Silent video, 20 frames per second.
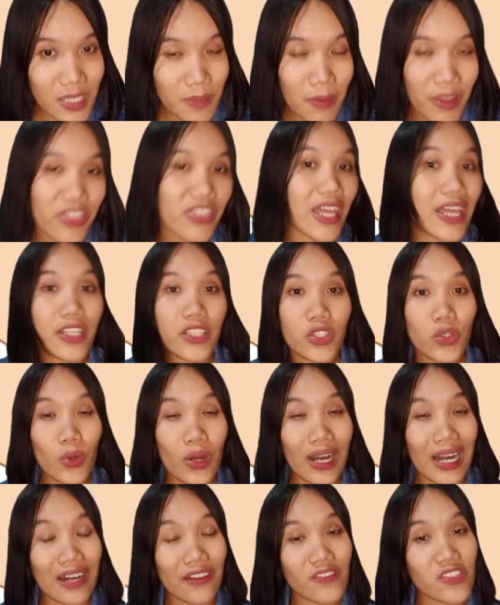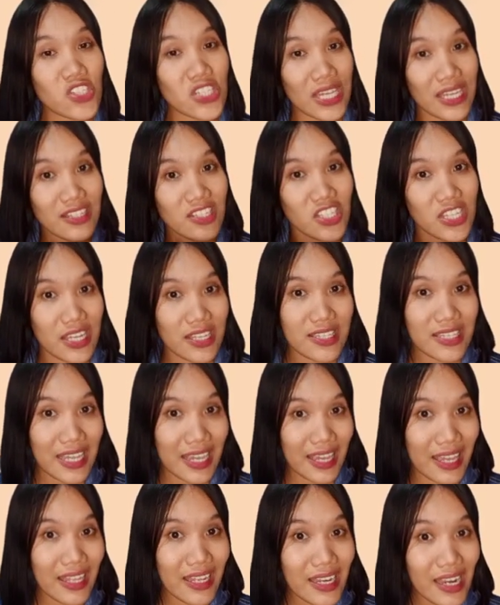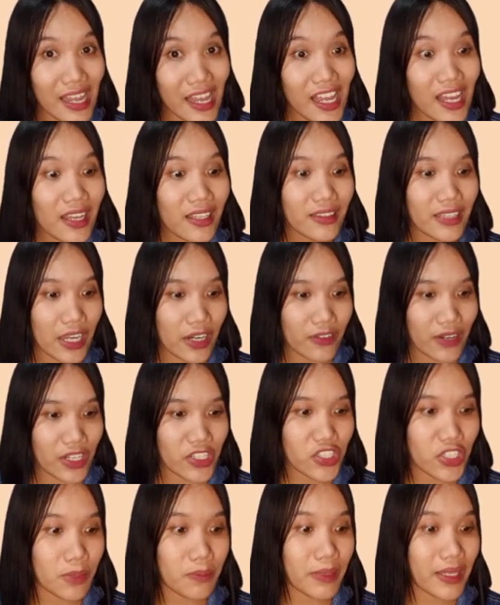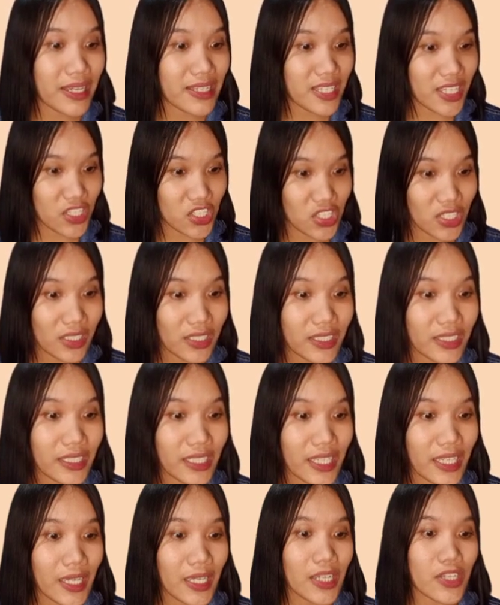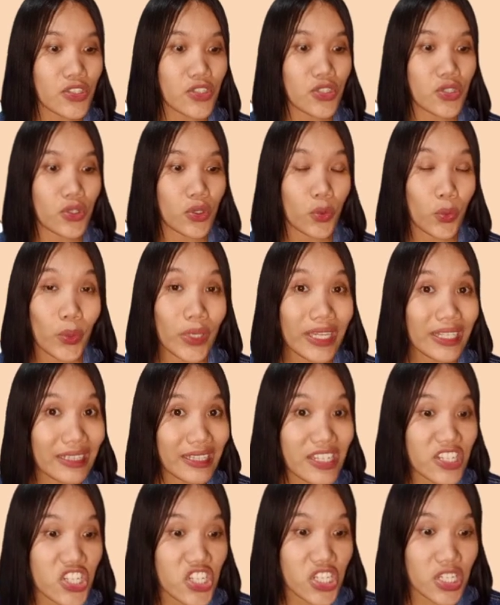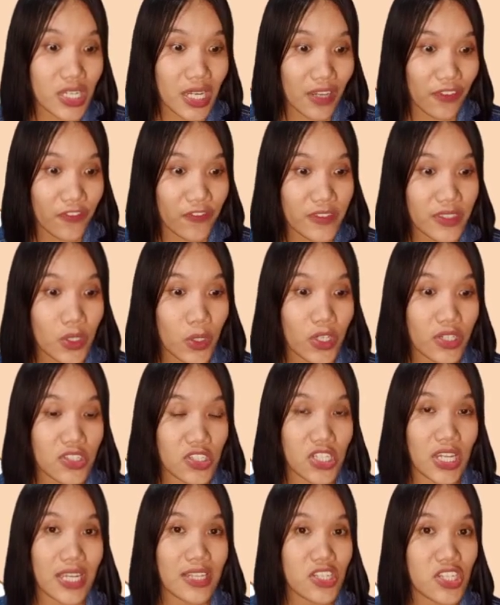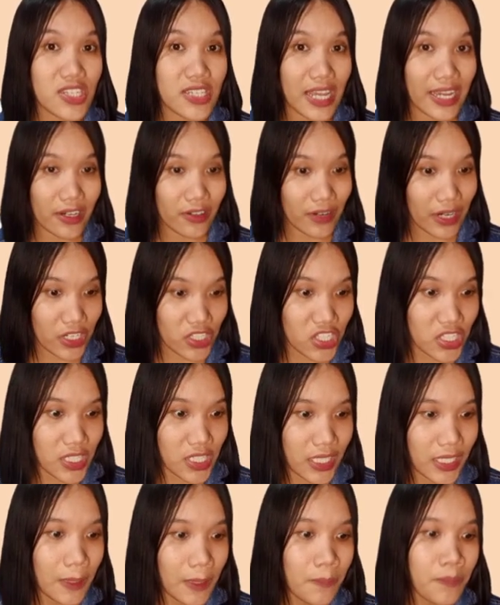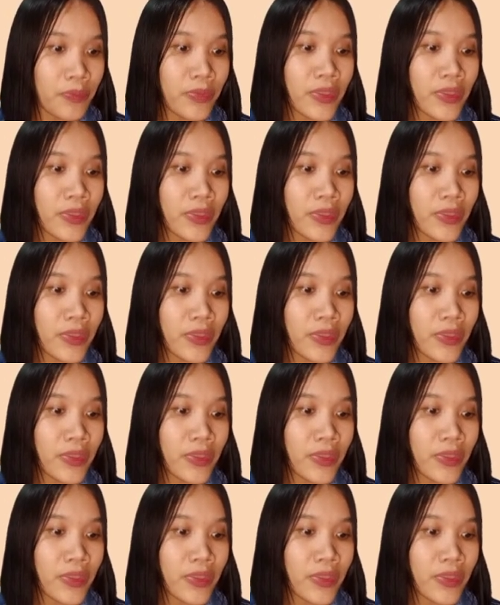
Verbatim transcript: but then you have changes in direction because agility is to quickly shift or change direction